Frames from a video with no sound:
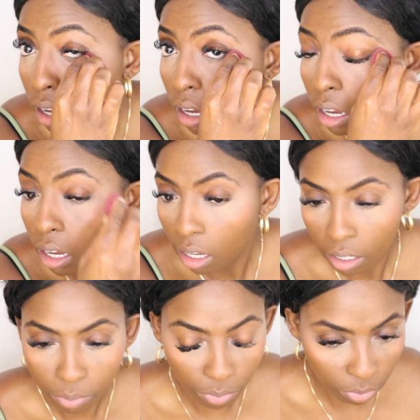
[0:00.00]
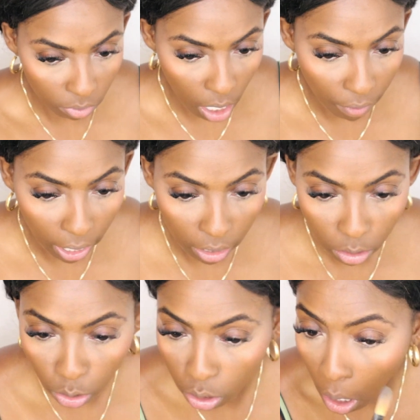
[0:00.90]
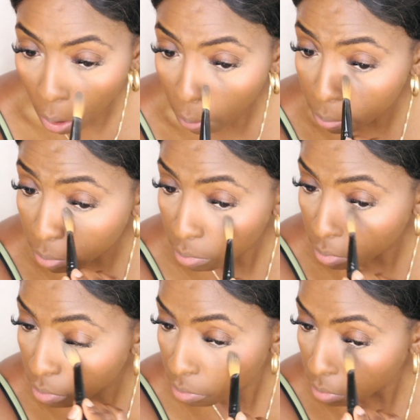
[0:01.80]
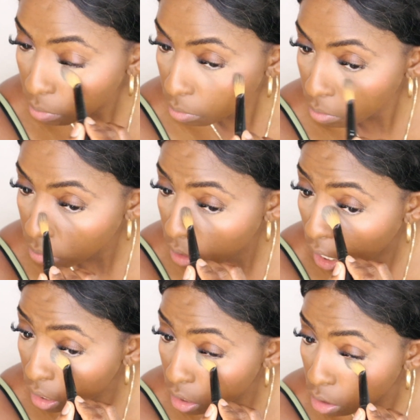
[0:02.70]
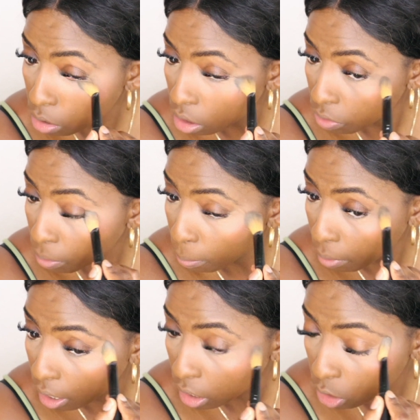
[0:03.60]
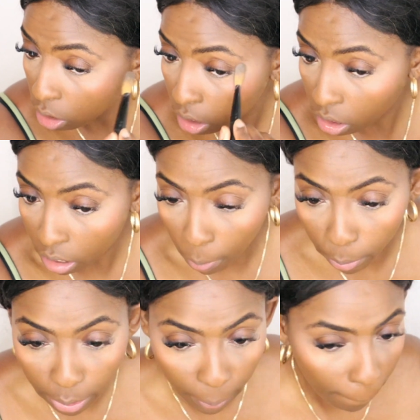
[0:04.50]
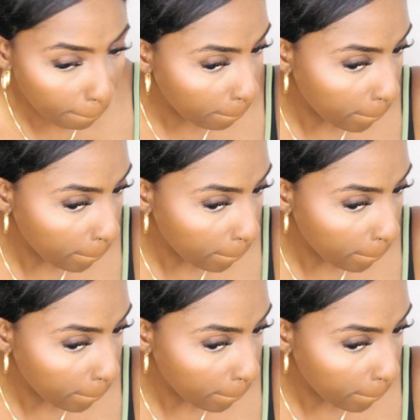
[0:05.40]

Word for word: Uh, All right, so I need to use a different brush. This is not working.